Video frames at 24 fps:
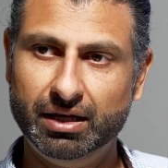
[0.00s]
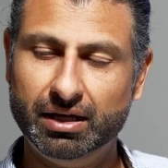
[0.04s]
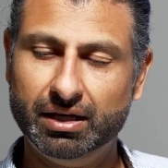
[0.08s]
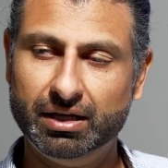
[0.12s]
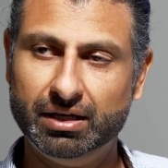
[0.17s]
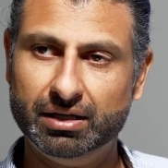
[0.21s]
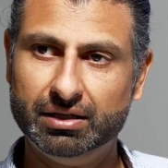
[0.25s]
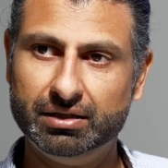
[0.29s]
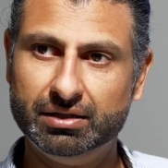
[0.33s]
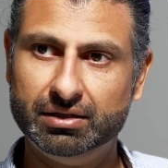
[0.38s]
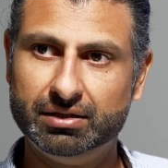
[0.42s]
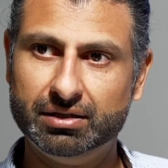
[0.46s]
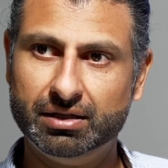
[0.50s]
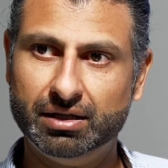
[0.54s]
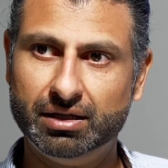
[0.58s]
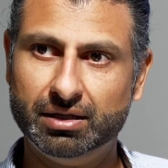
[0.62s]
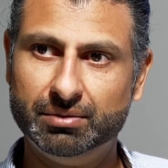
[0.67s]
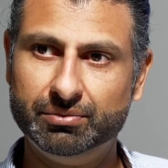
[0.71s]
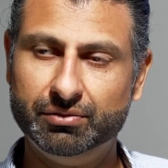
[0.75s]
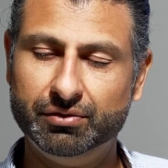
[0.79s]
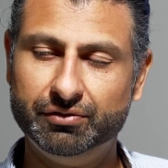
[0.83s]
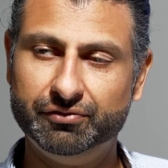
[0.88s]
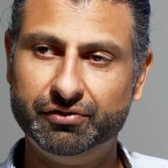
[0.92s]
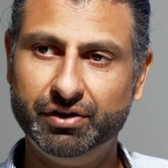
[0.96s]
and
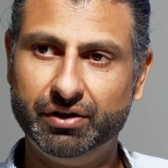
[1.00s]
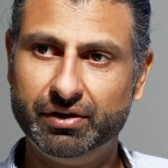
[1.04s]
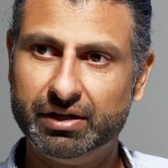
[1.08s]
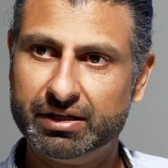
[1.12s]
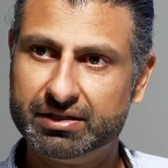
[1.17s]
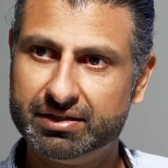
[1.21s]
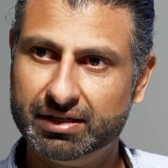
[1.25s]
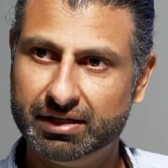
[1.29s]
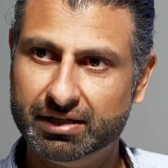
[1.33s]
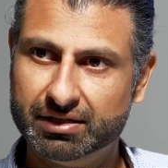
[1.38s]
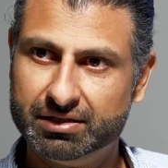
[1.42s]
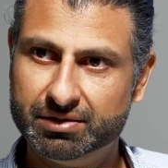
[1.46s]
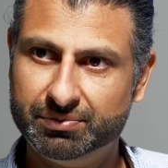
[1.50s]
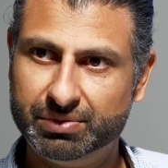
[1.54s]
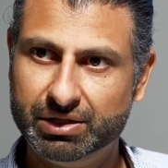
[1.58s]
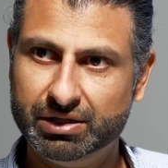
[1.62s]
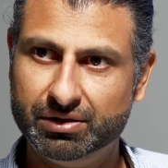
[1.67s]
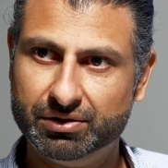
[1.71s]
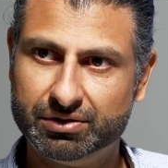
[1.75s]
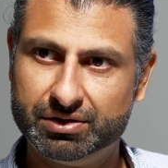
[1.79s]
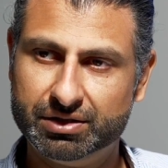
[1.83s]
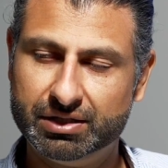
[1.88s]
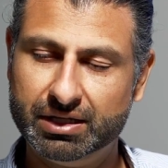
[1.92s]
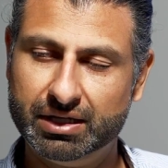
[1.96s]
very excited to be
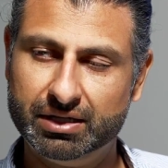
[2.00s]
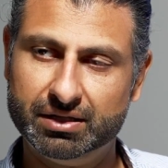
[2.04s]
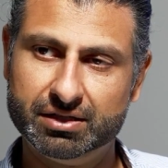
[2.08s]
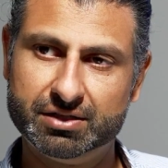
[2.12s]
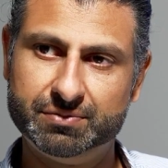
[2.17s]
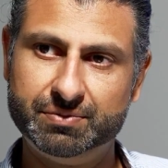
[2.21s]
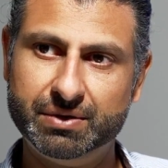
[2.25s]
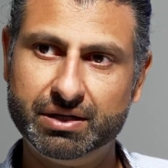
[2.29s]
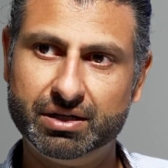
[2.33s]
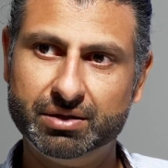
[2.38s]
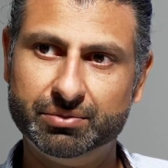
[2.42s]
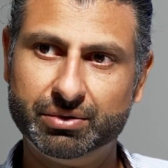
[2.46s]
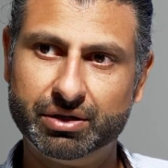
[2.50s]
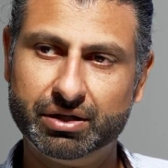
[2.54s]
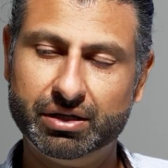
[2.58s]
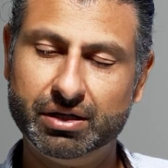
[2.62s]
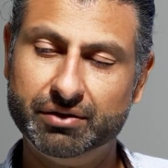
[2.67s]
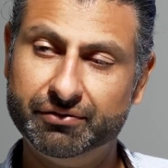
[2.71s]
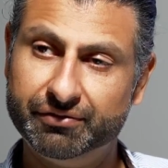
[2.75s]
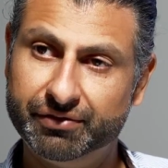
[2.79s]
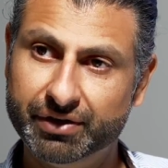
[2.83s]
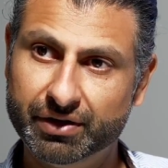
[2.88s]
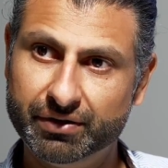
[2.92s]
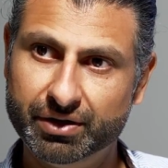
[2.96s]
here today to speak about a
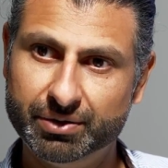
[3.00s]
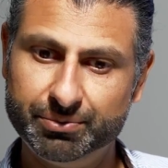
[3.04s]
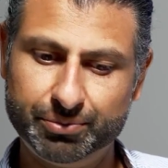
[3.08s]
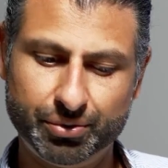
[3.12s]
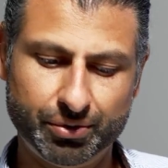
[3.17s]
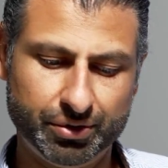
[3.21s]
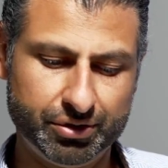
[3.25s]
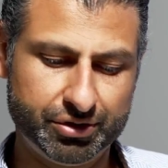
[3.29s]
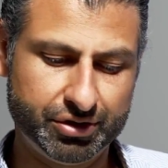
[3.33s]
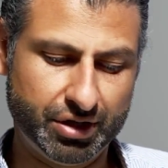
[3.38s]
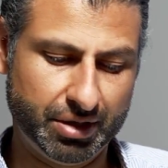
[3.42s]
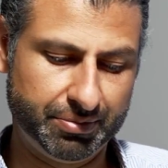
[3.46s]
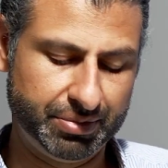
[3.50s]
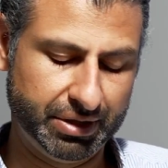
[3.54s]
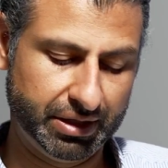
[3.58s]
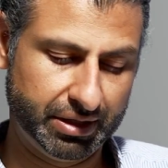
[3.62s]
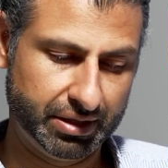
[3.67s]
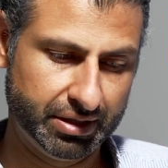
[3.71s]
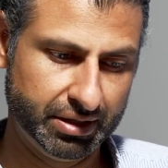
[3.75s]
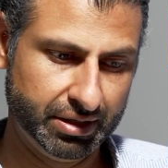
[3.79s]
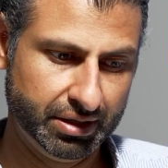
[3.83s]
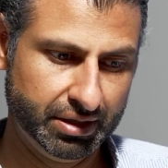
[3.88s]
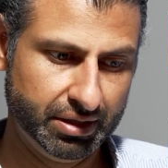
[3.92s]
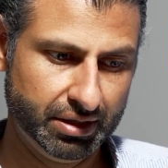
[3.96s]
very important
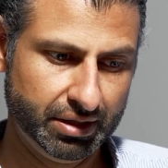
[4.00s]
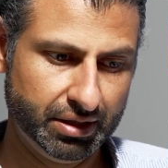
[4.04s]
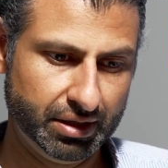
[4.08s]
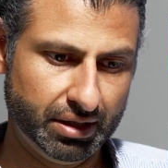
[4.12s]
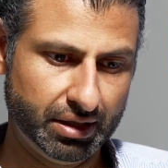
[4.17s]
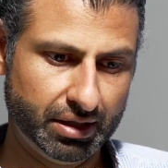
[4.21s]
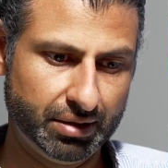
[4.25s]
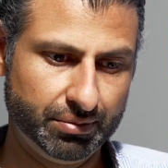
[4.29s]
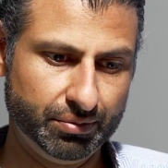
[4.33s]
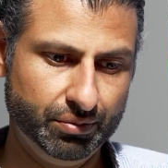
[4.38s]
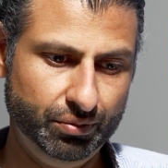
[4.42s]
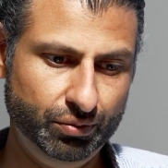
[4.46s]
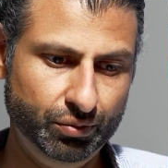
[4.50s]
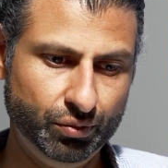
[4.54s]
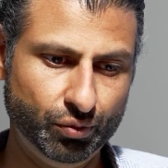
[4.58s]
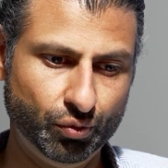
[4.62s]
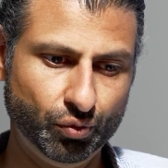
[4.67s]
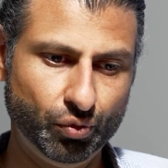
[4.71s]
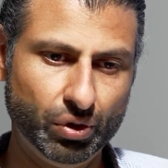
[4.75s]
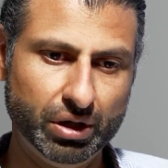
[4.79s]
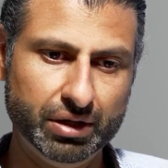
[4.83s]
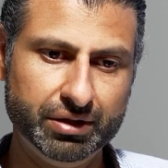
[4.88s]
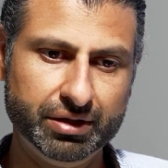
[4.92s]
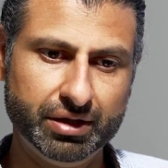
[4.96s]
topic,
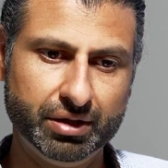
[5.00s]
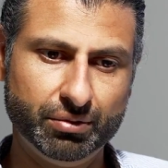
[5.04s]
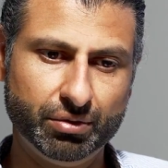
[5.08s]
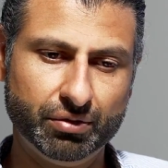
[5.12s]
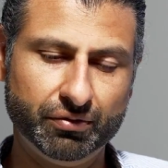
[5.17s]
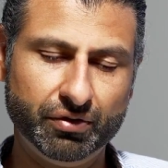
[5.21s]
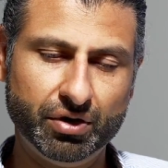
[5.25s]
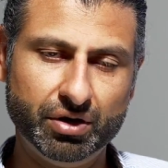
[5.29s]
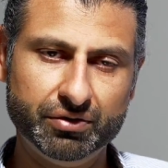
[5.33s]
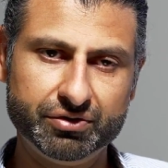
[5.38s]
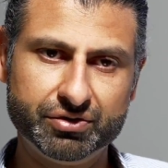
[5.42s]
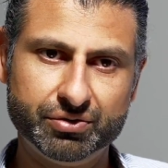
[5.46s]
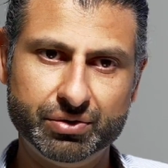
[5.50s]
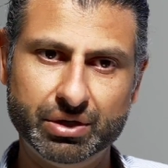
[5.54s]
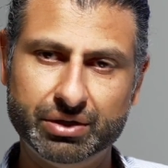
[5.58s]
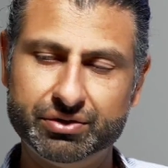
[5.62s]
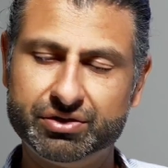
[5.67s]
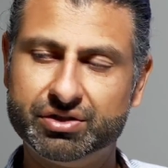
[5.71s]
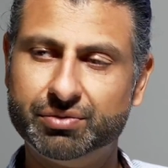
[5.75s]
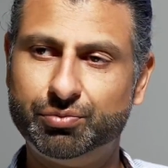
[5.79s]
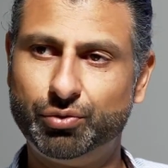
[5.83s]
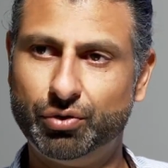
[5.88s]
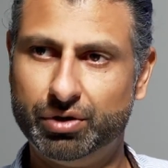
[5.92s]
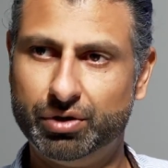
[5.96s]
one that revolves around
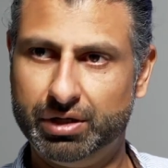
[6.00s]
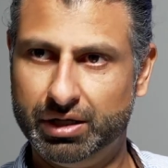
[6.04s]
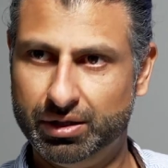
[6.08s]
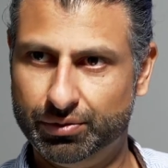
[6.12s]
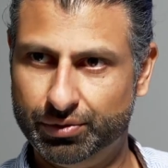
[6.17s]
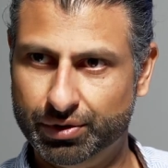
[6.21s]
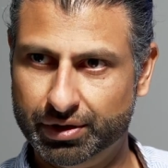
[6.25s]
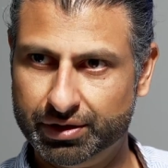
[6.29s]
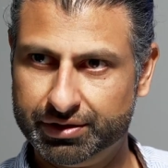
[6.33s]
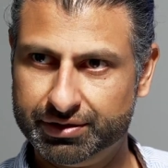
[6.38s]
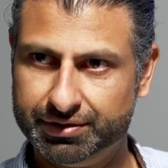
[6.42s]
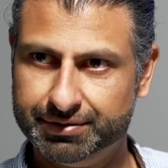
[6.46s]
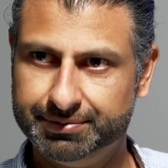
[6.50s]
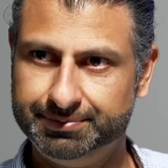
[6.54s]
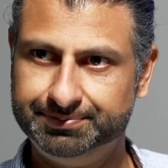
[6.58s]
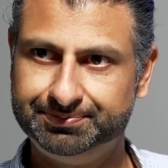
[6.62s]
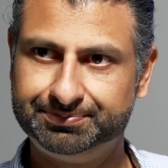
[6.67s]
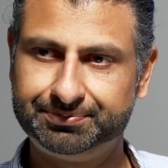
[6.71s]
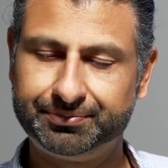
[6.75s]
support networks.